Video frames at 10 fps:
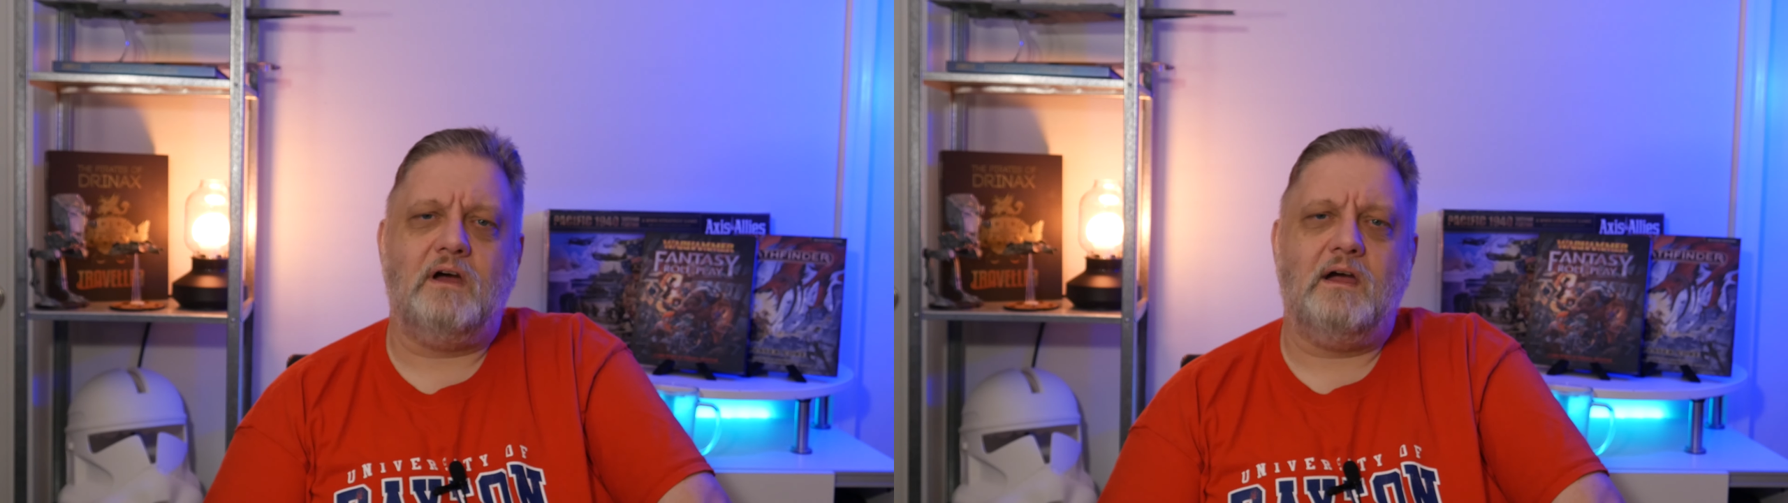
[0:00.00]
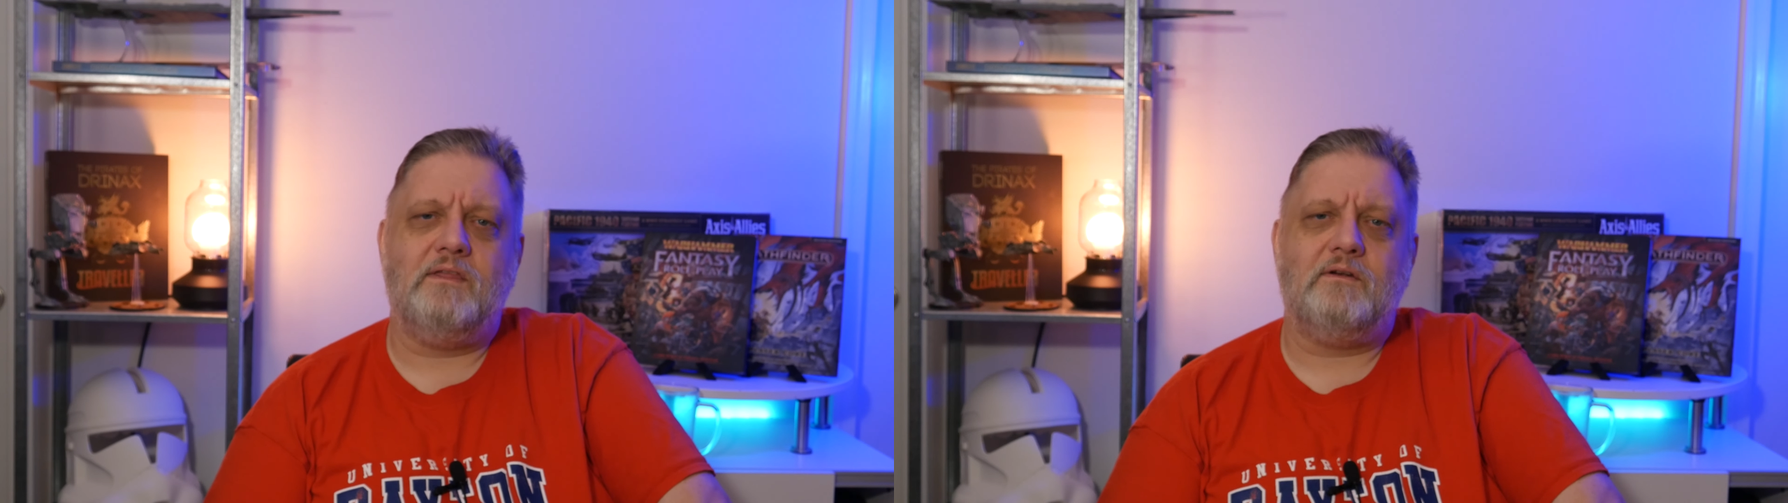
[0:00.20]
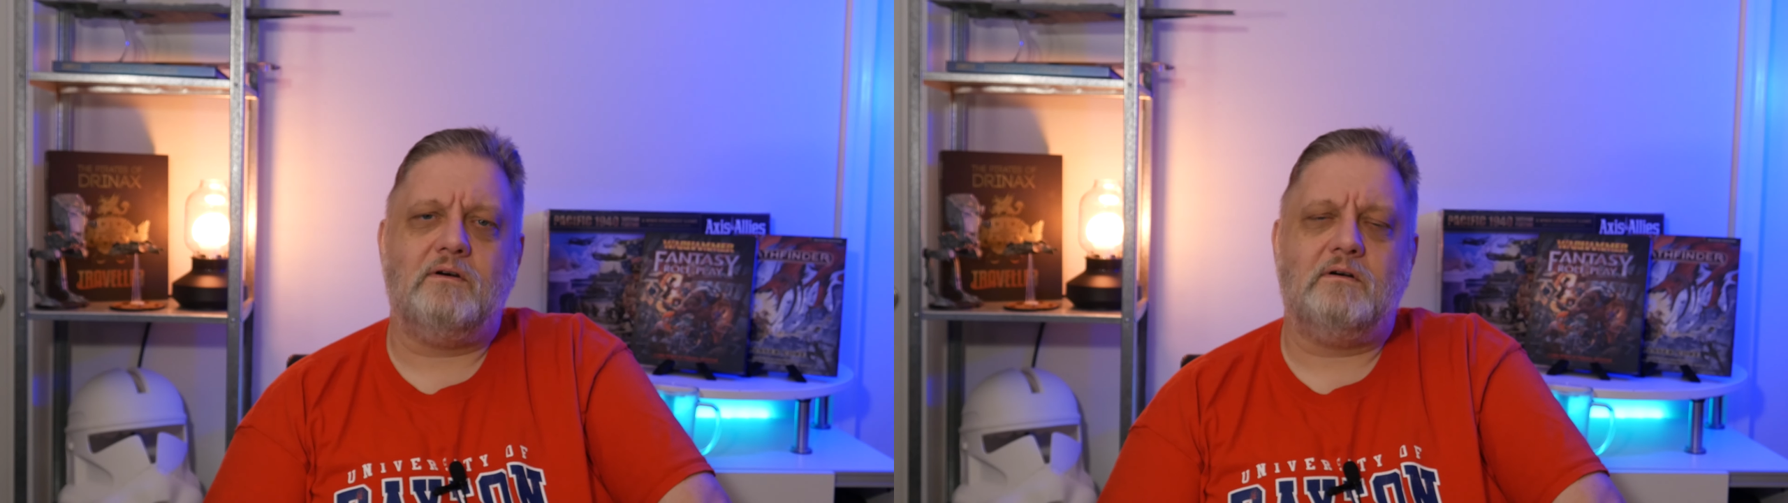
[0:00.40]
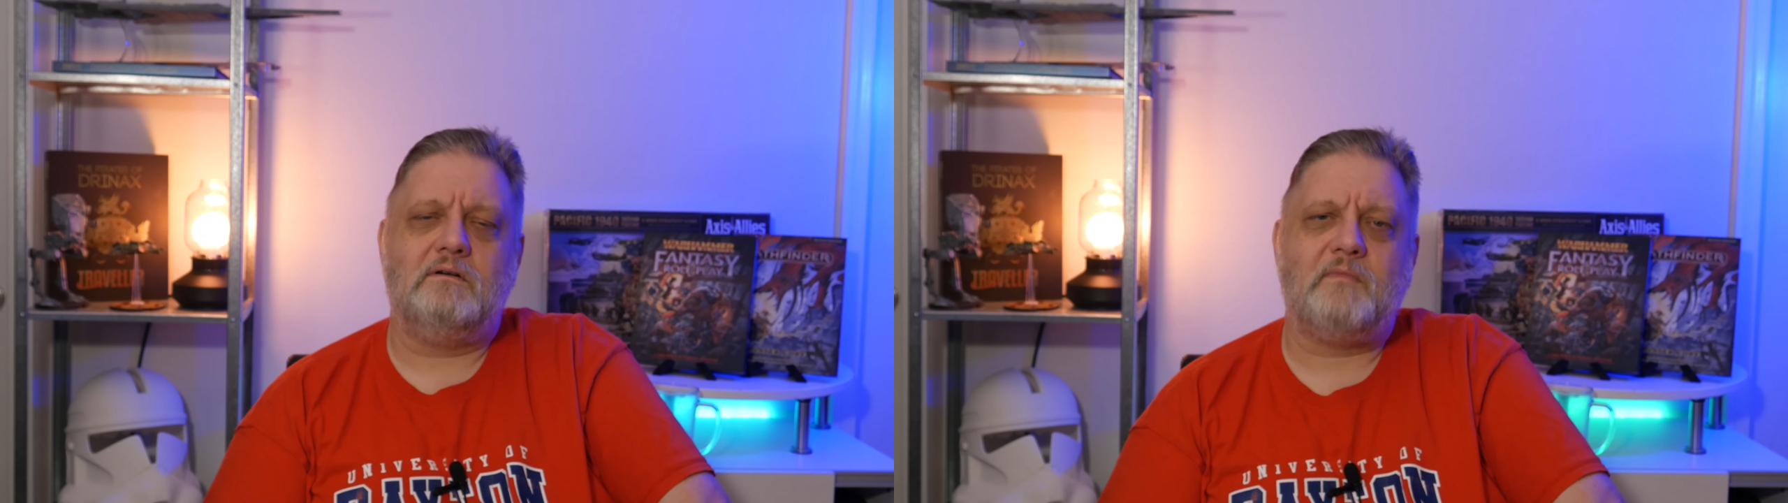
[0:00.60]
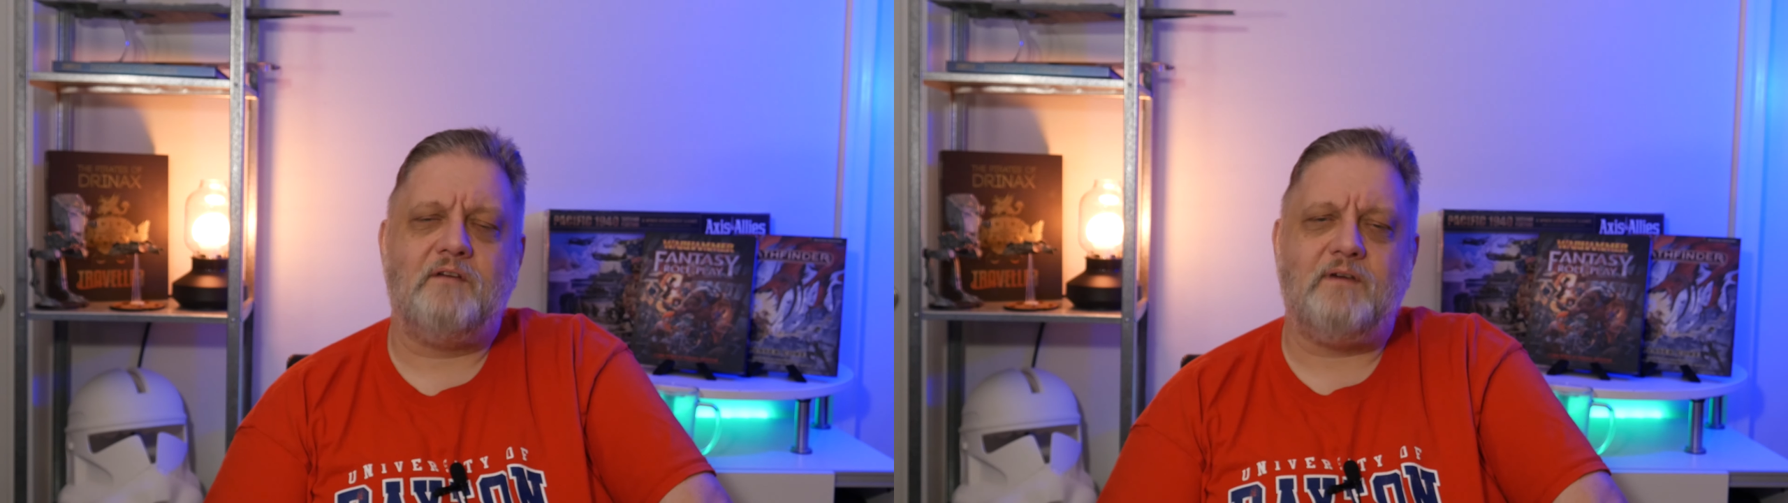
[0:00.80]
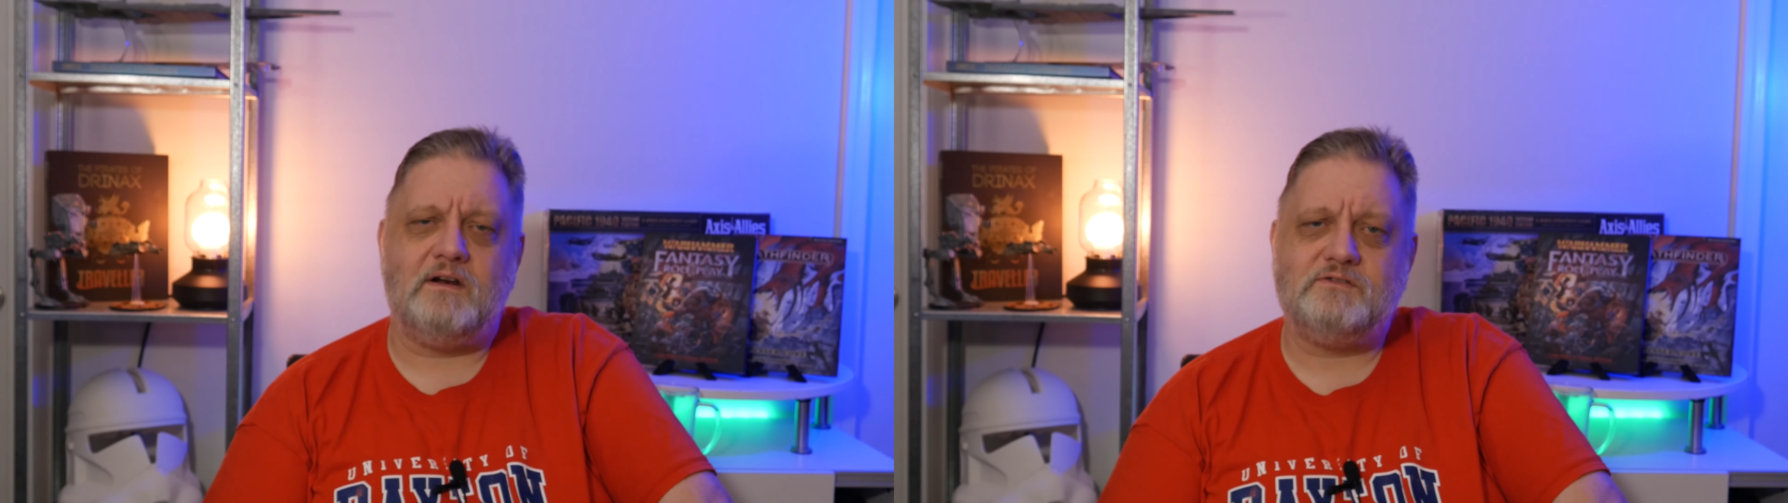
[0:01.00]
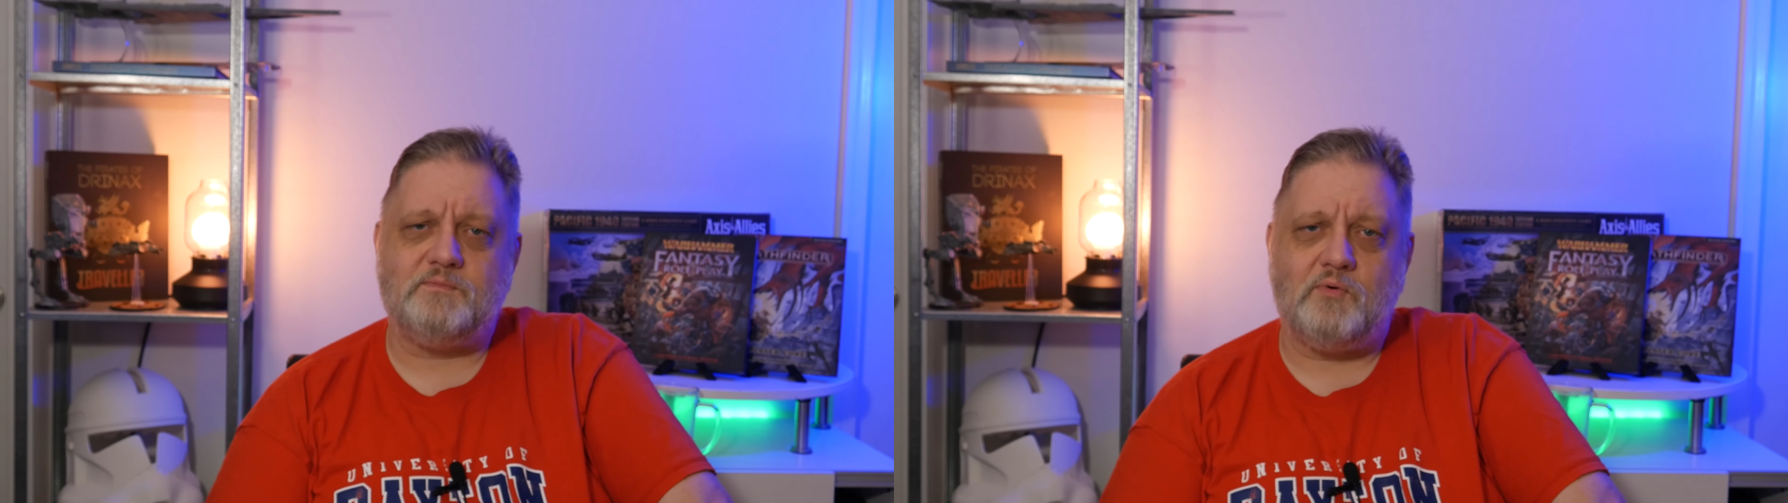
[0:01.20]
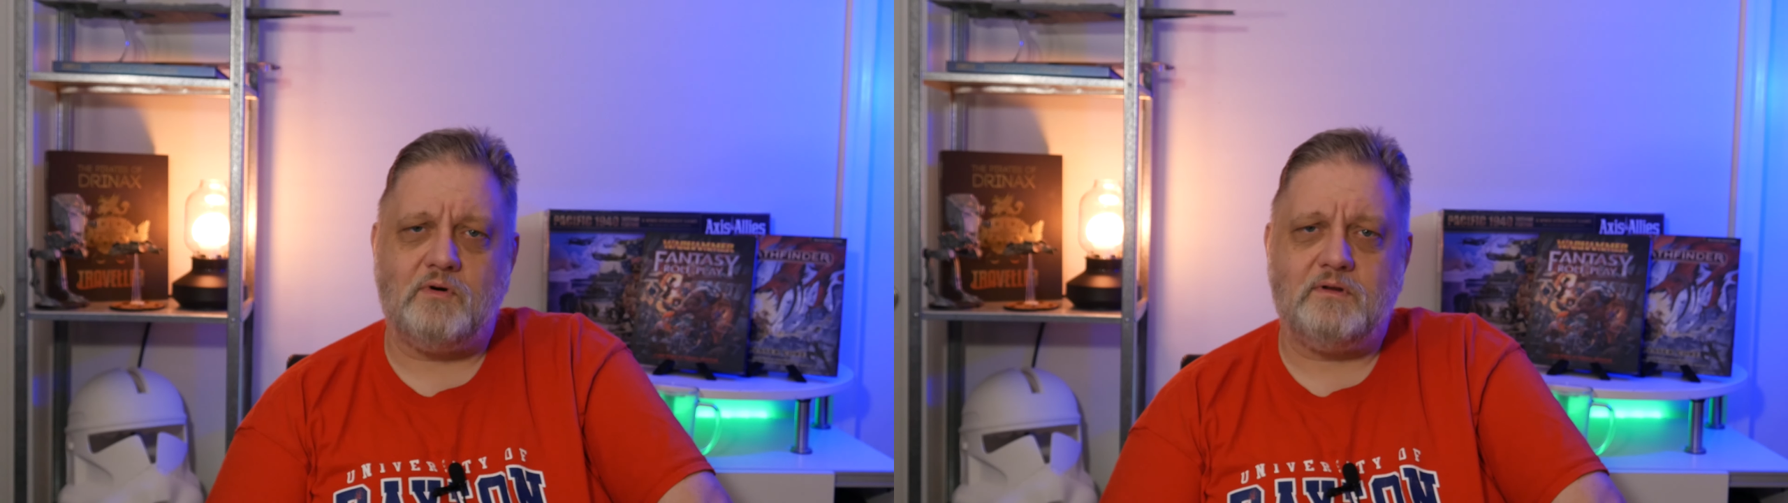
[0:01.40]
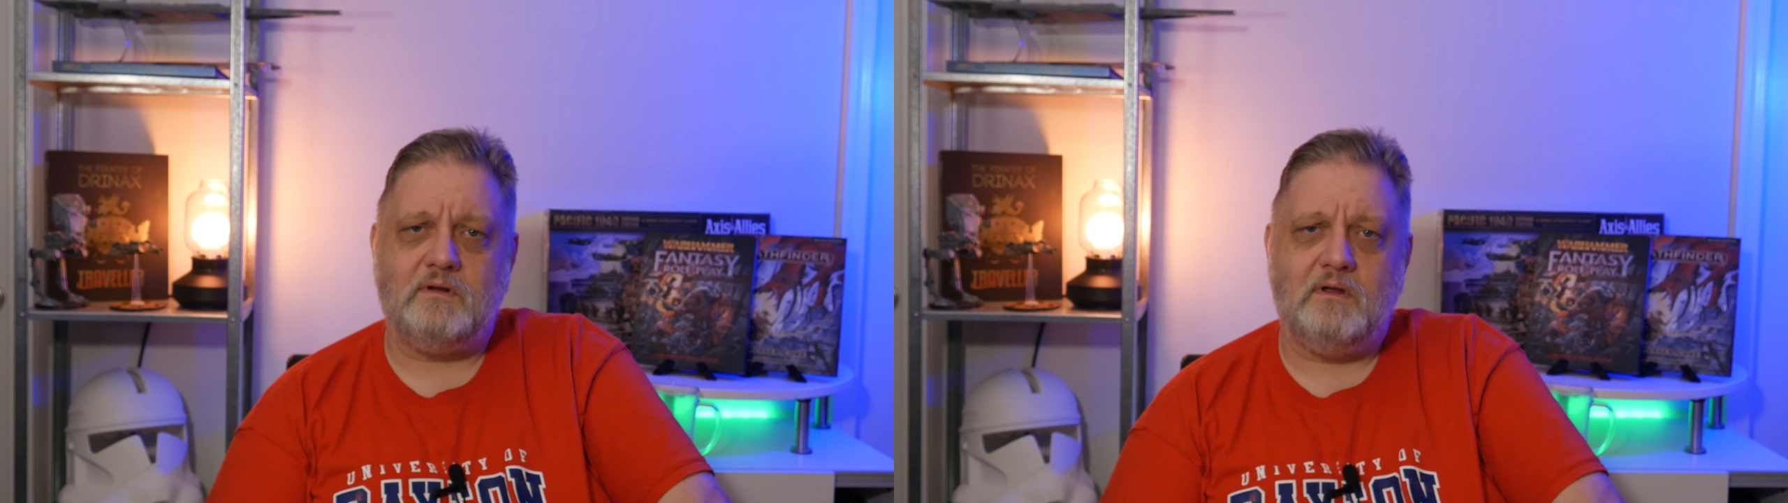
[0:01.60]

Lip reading: either fire support